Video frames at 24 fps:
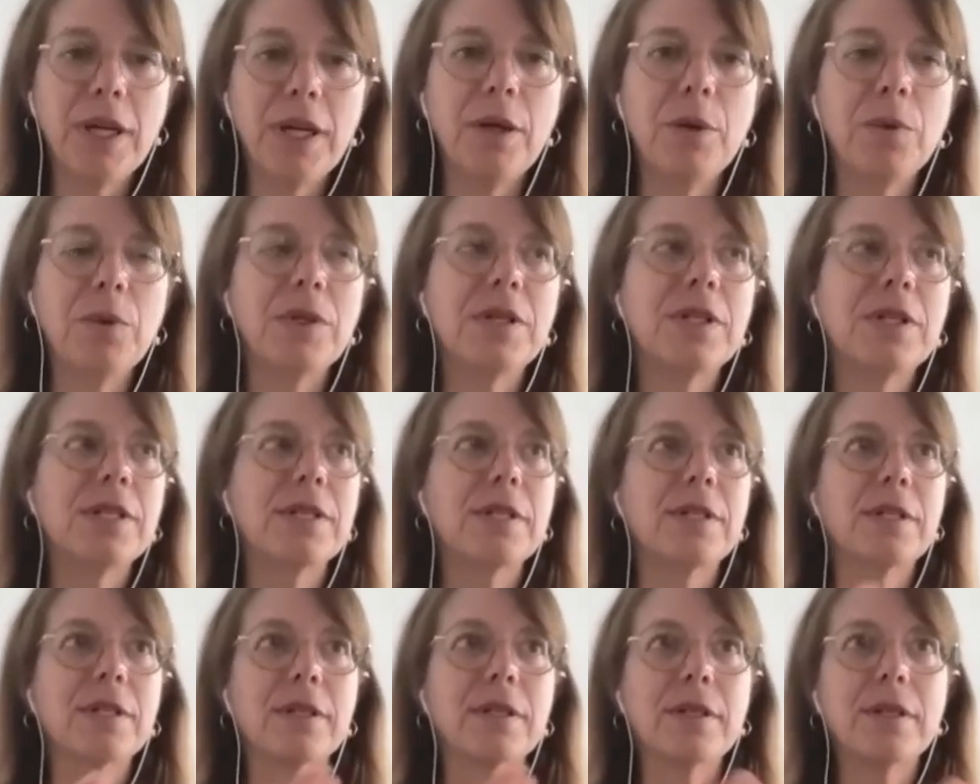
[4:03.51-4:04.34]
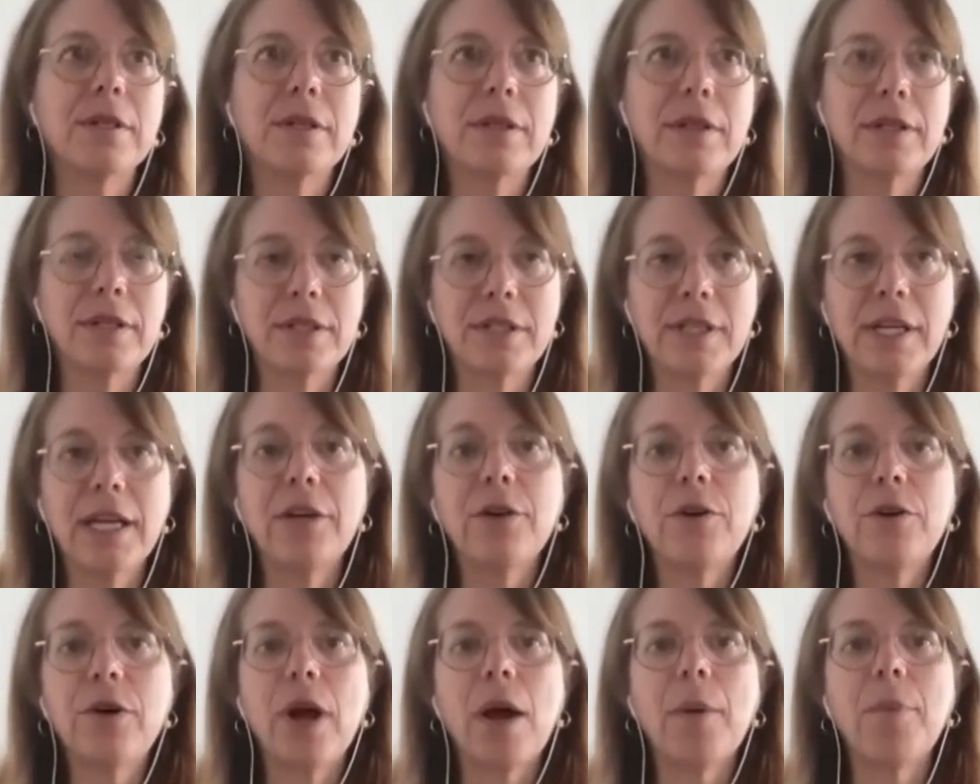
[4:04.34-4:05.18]
which is the, the
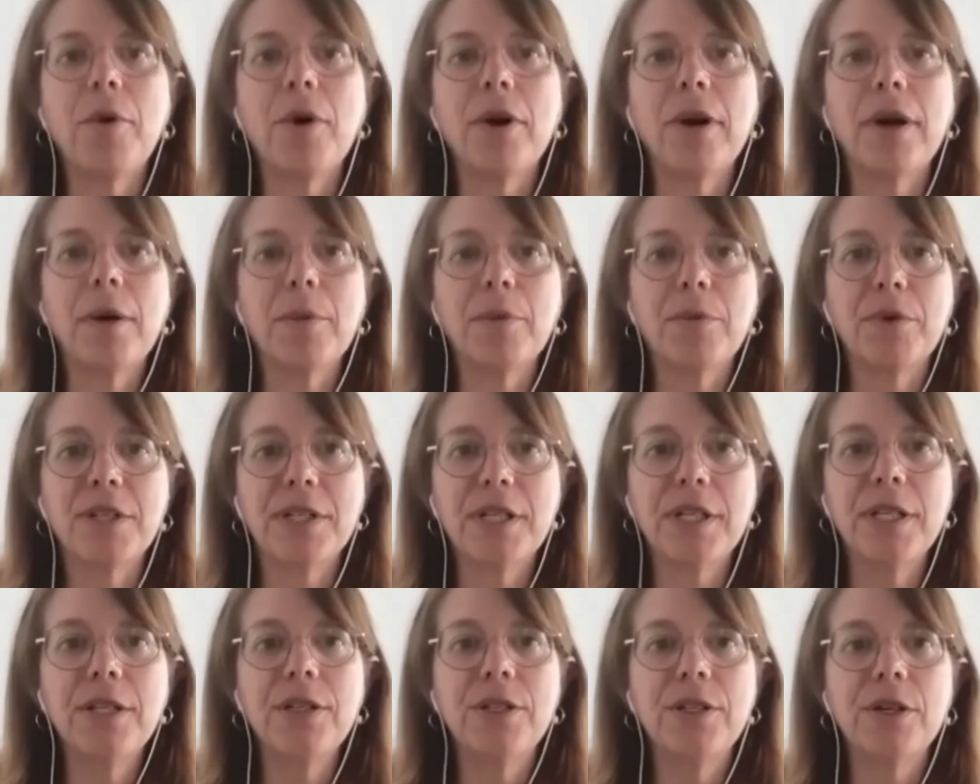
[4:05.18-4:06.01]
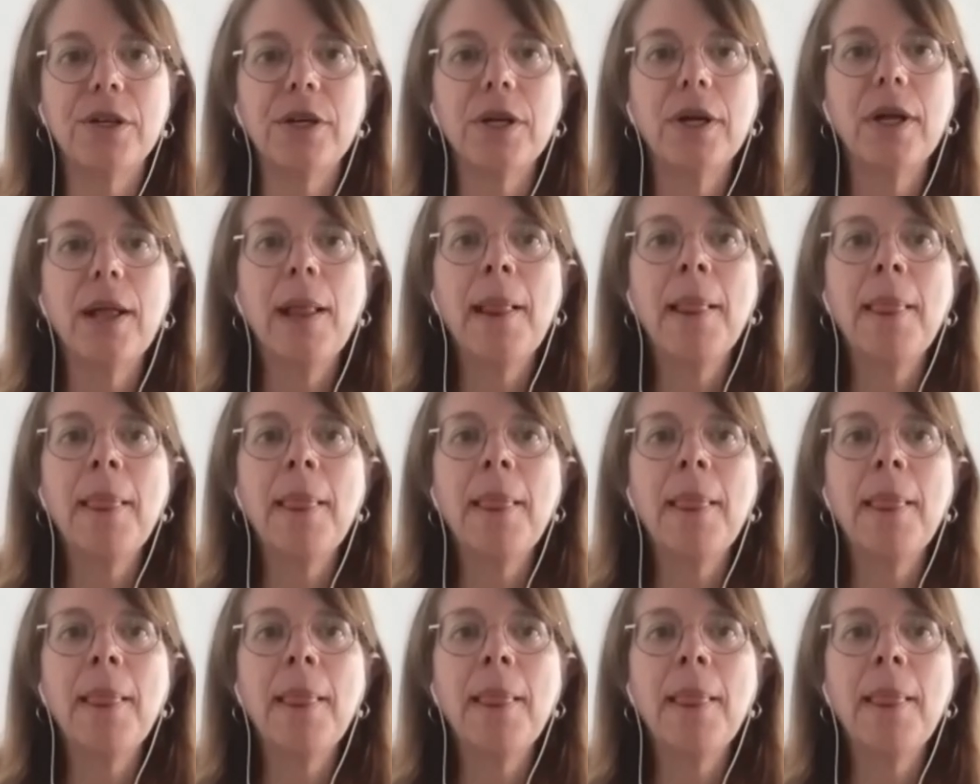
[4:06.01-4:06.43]
standard operating procedure,